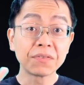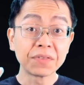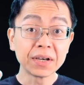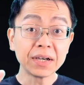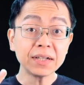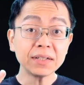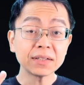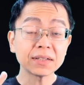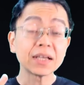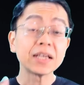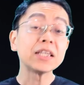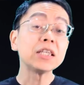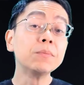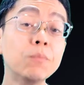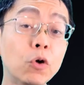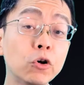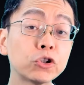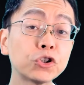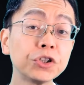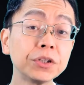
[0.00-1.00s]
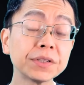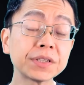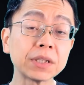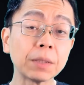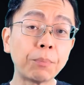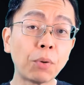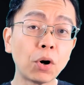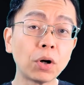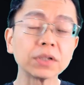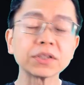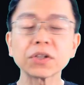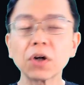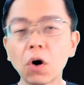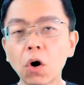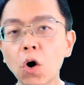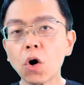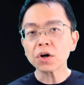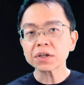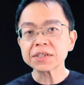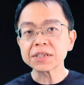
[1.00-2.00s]
Third, emotional support
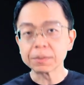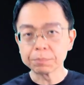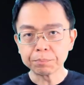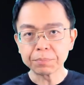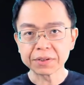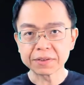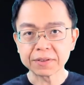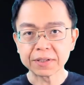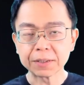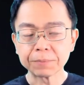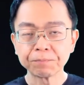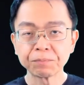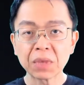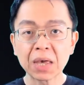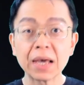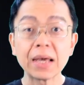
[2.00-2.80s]
or sympathy.